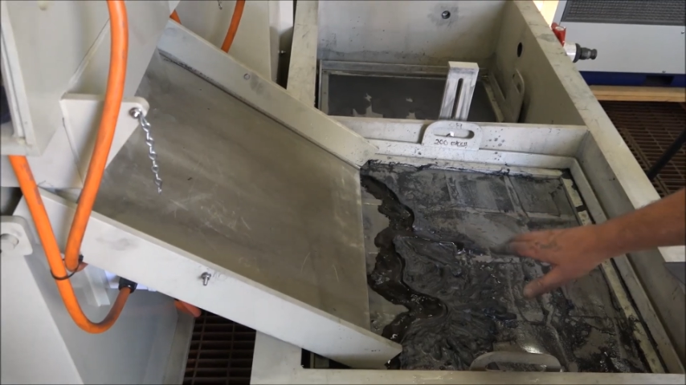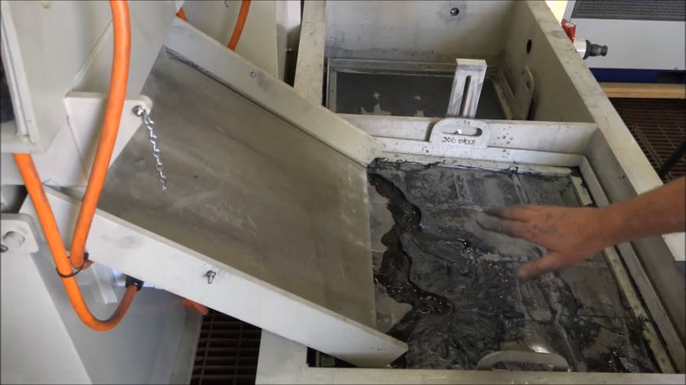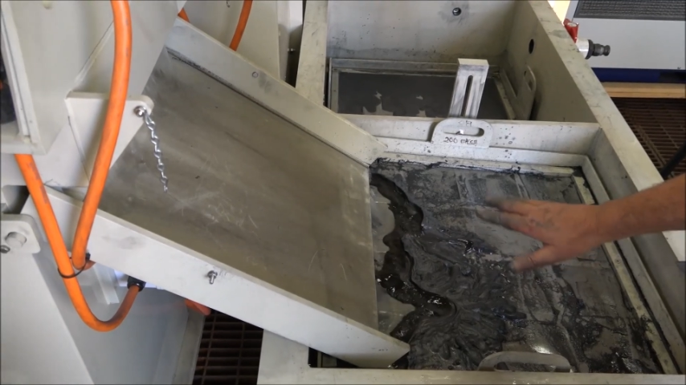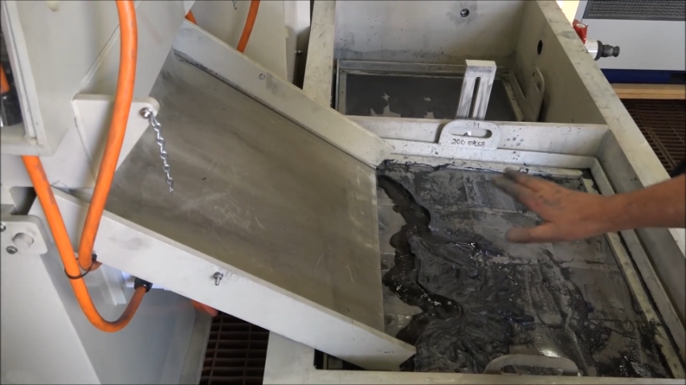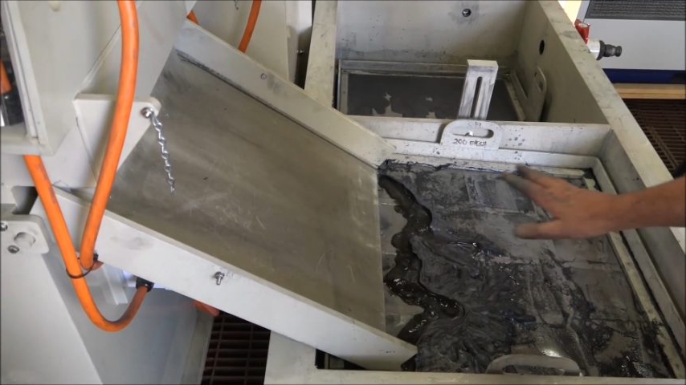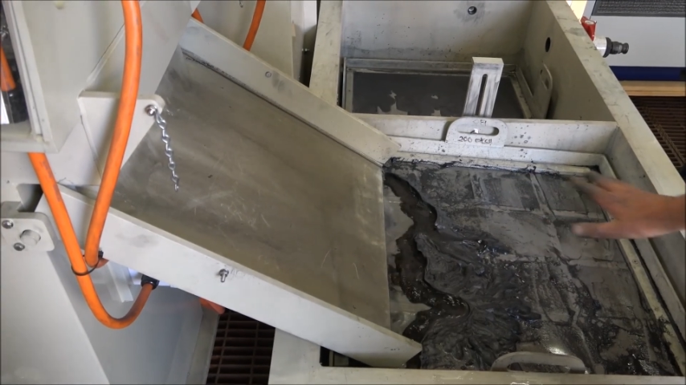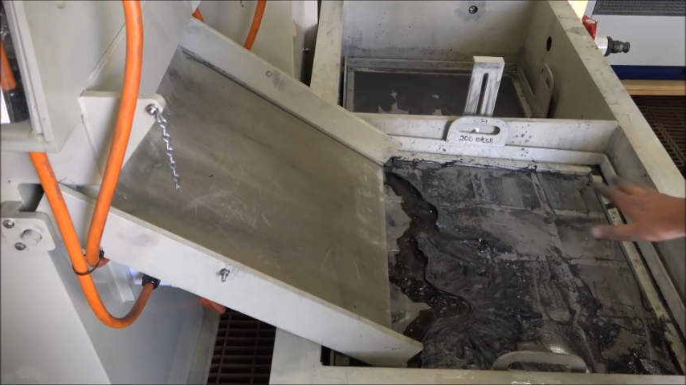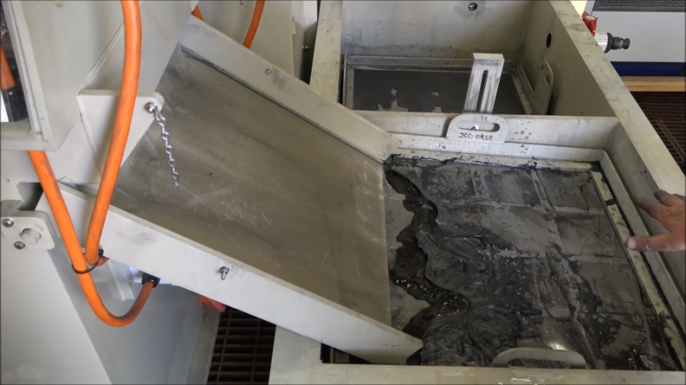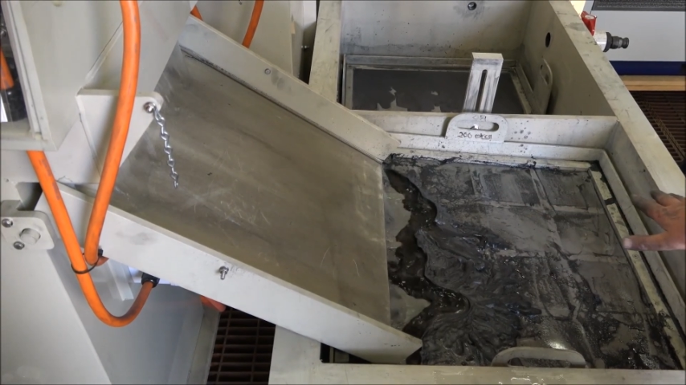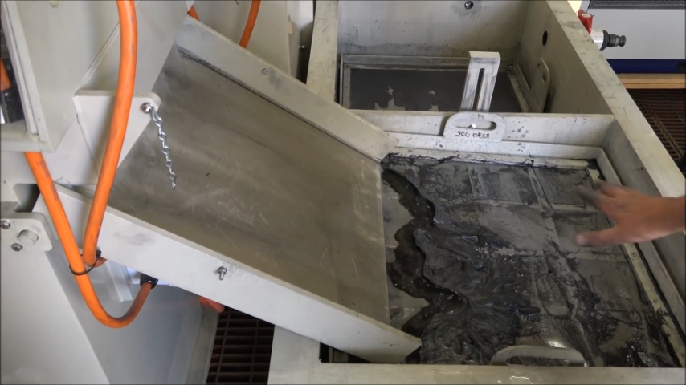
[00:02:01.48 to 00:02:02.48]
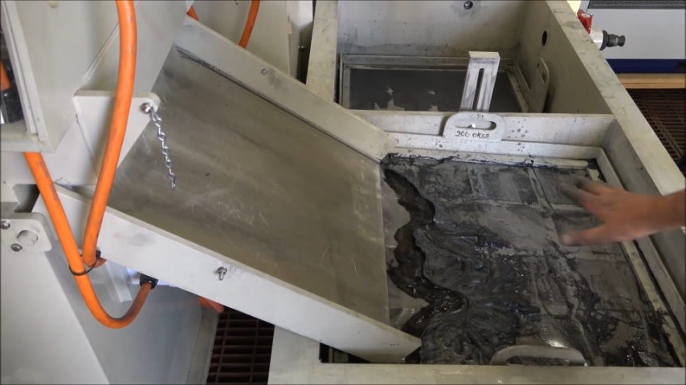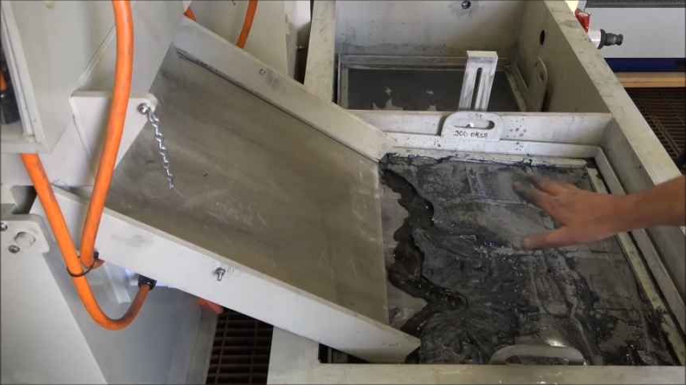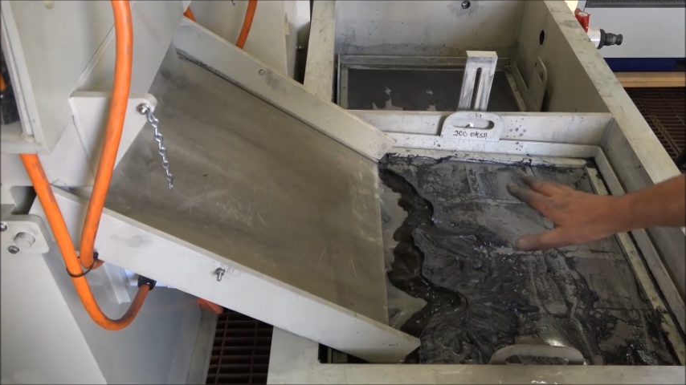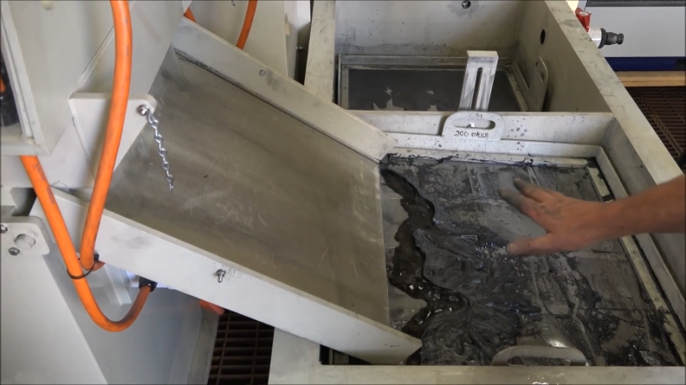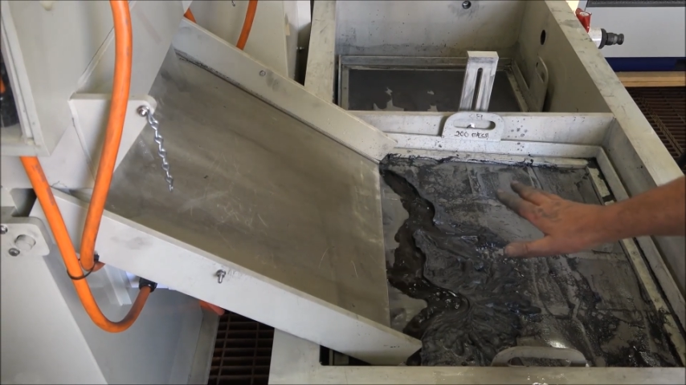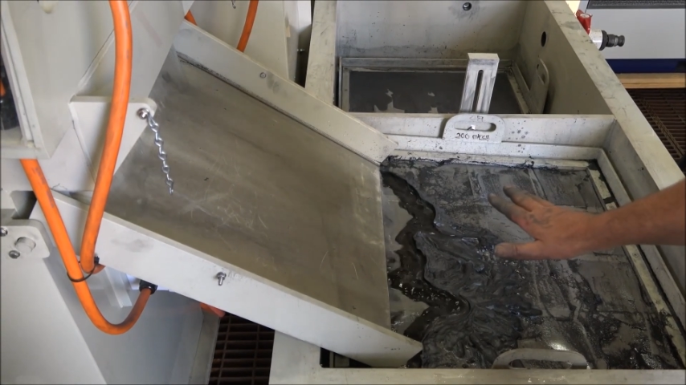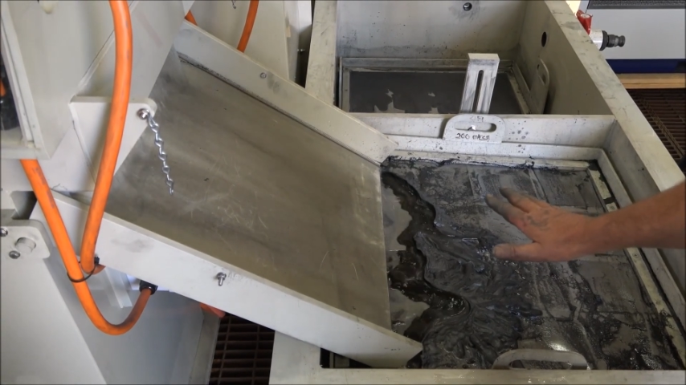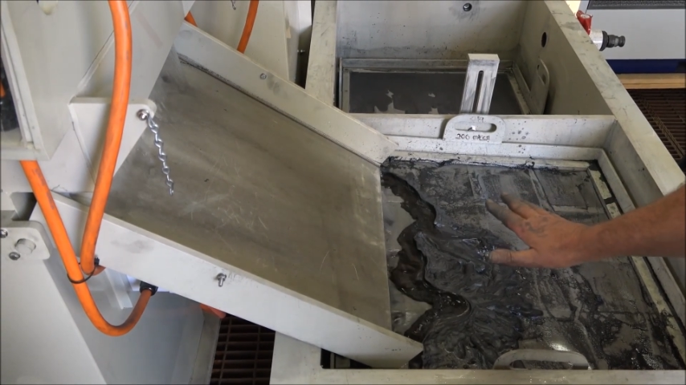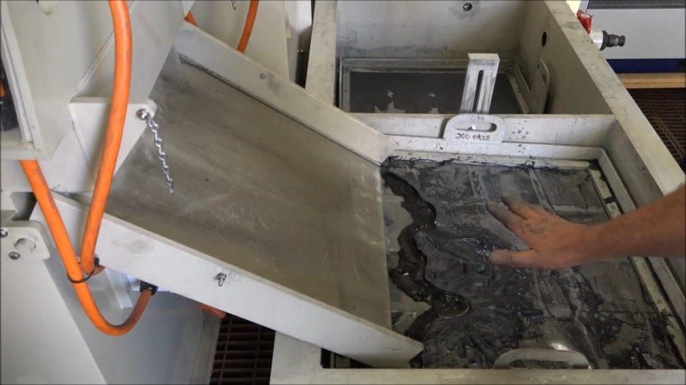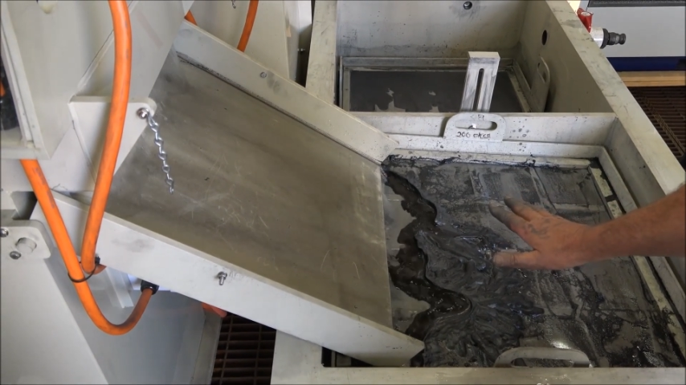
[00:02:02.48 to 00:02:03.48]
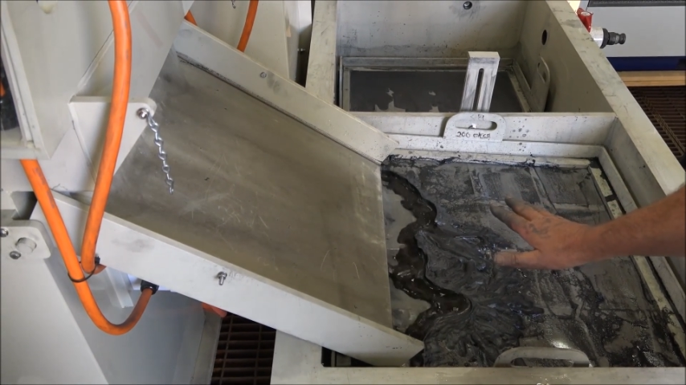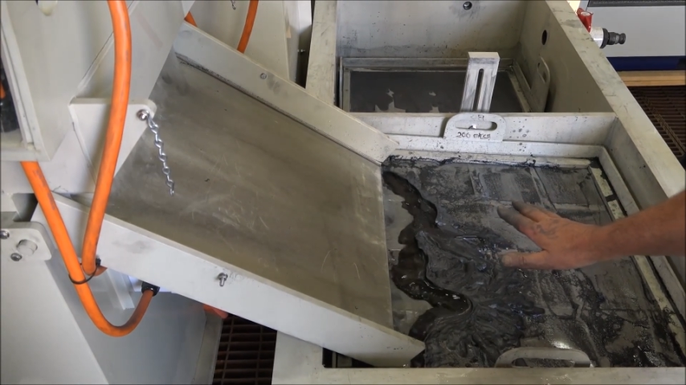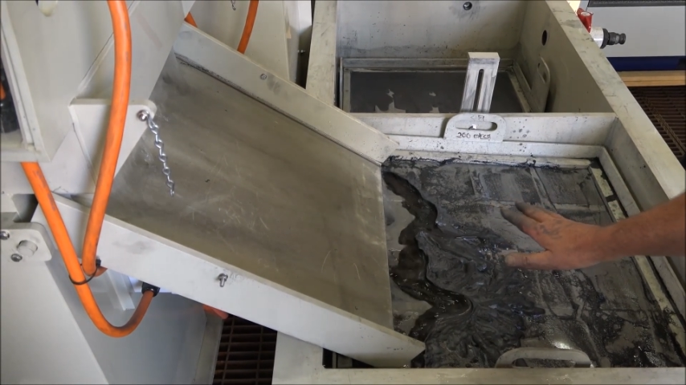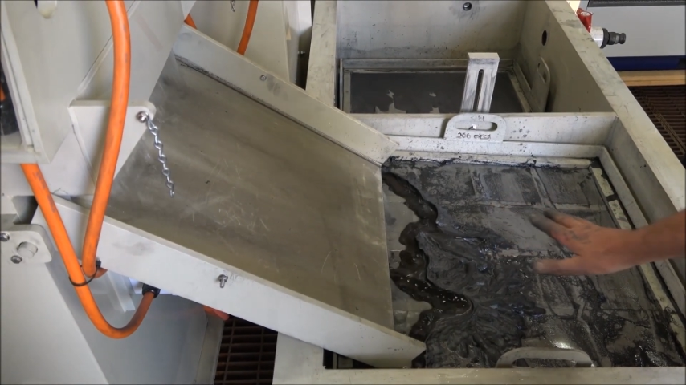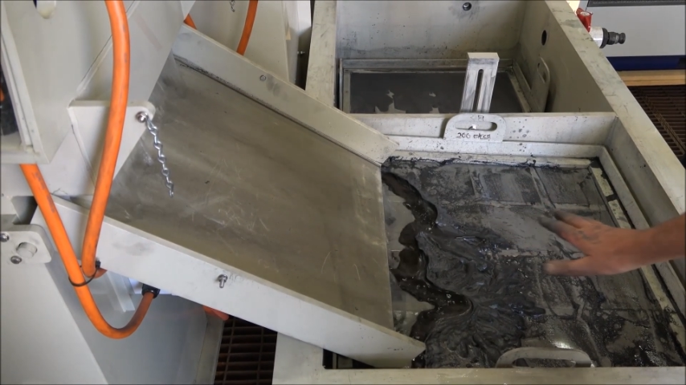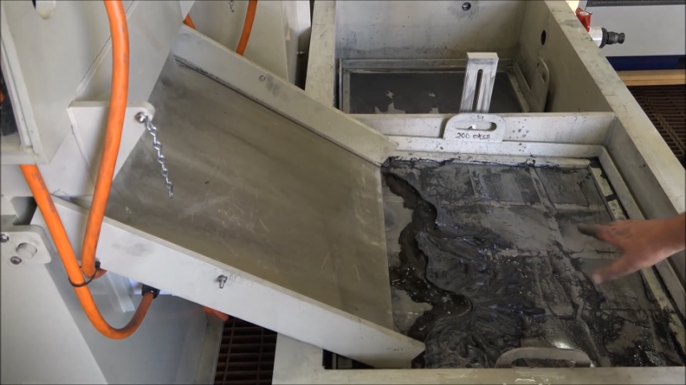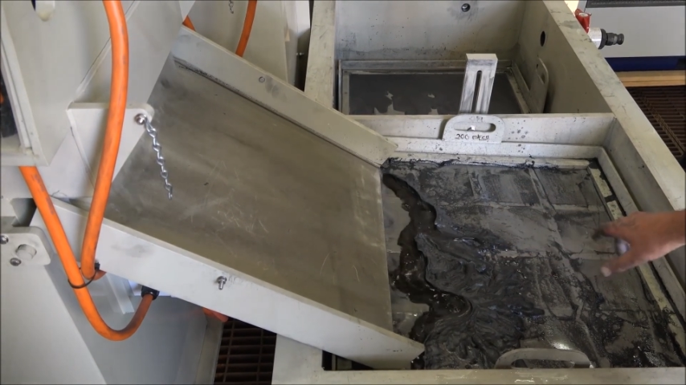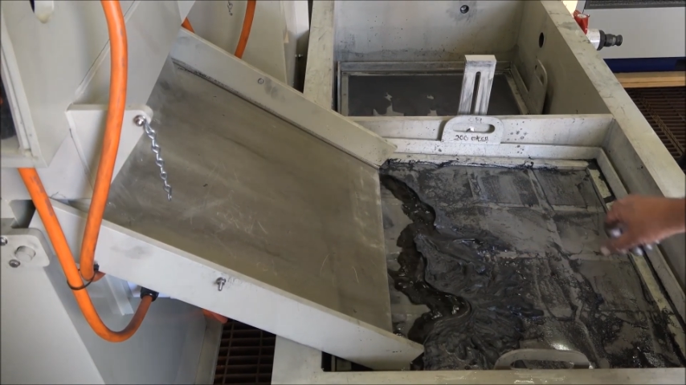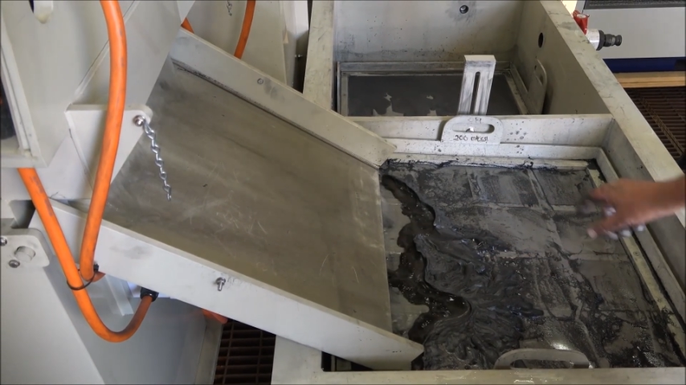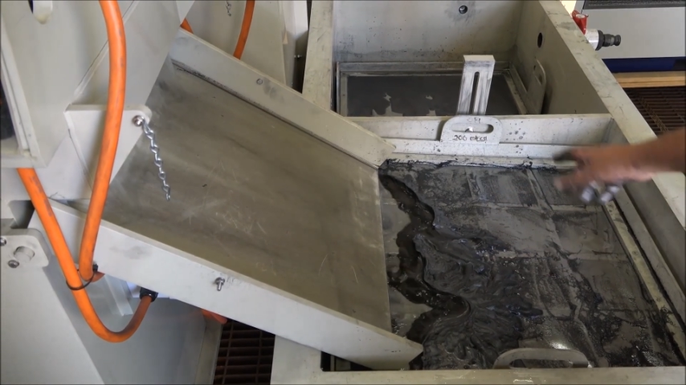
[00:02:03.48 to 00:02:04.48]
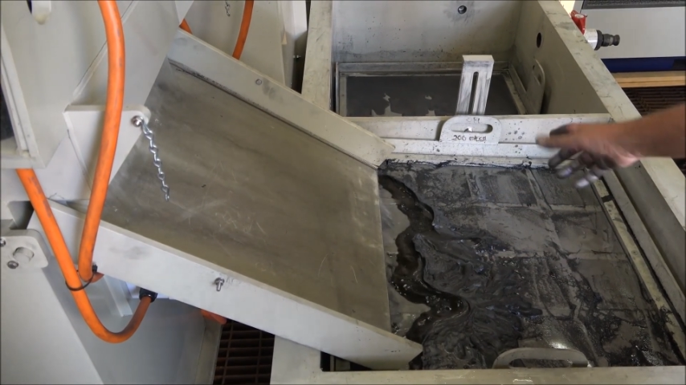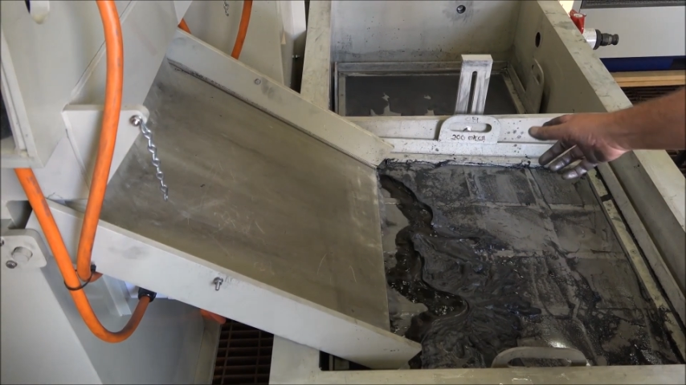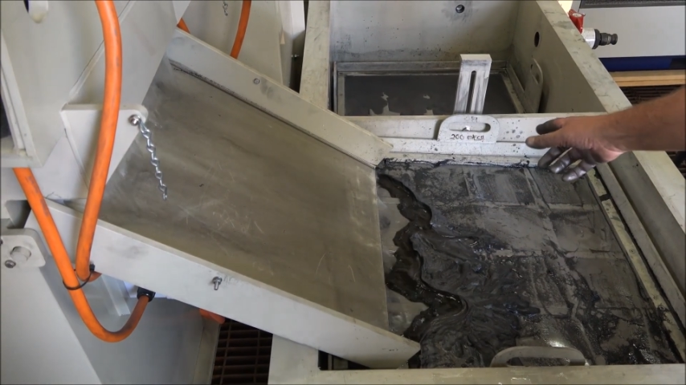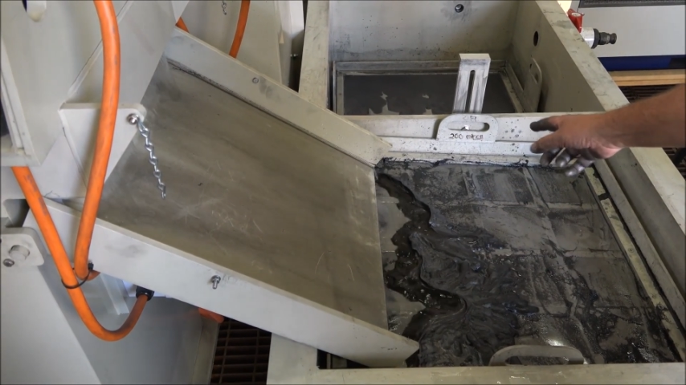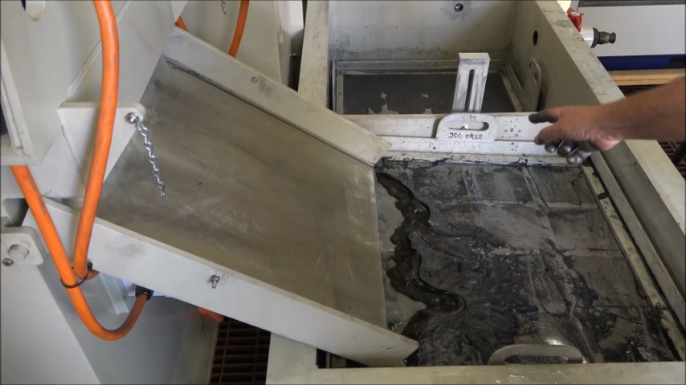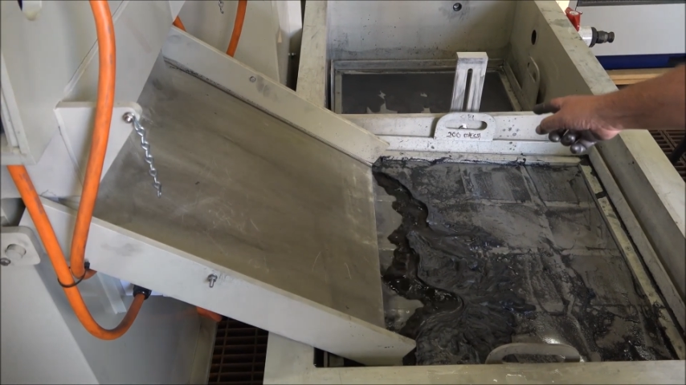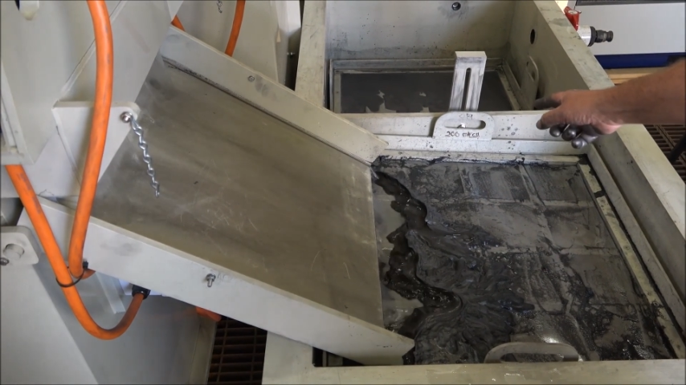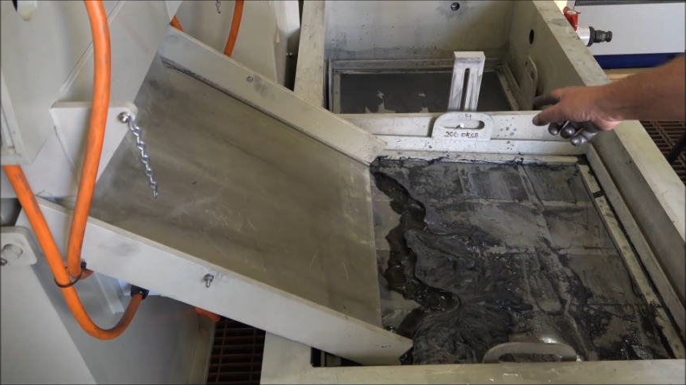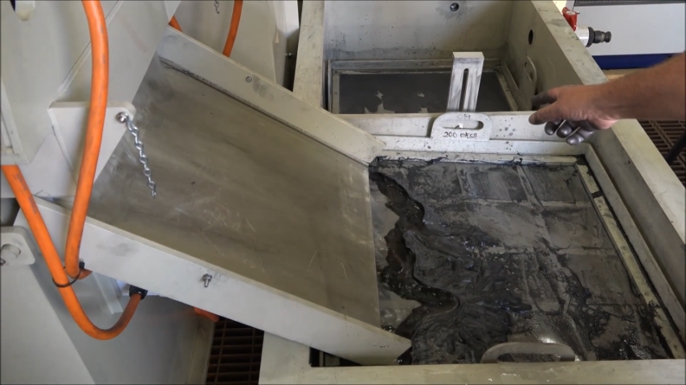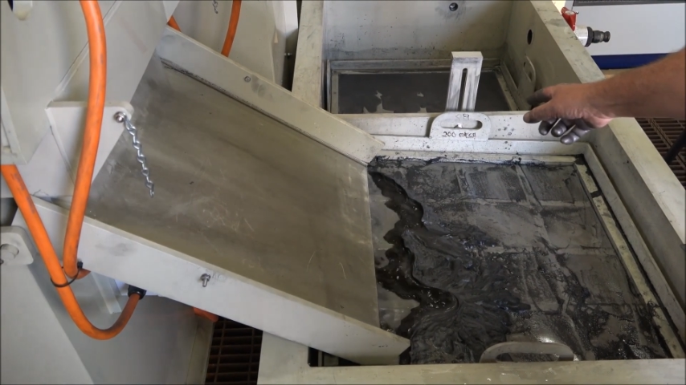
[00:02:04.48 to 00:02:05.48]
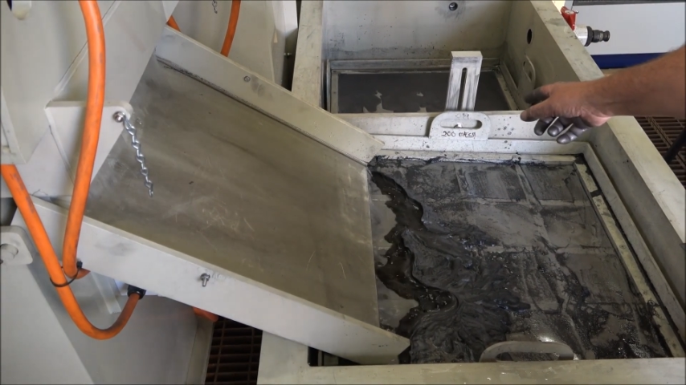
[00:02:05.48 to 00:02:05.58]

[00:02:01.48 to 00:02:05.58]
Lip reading: Nobody's mouth can be seen.